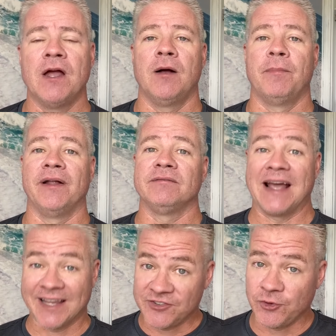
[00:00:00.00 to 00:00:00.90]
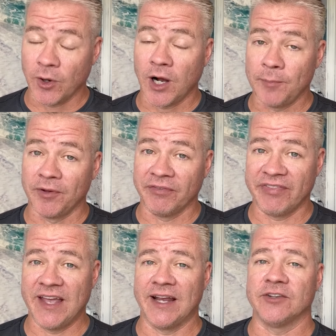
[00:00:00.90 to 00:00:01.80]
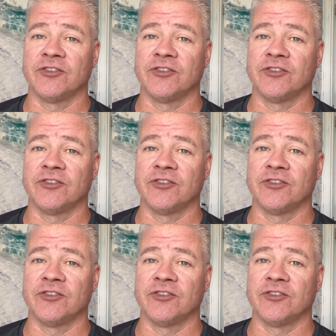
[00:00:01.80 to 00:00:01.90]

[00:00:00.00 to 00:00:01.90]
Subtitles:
but that gets you a couple of things.